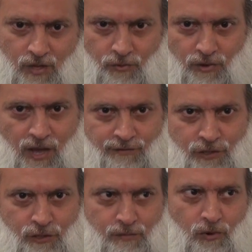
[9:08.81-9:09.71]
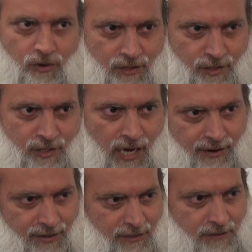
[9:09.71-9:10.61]
And we have to support this
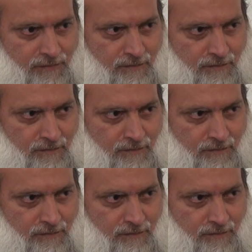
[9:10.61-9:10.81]
tyrant.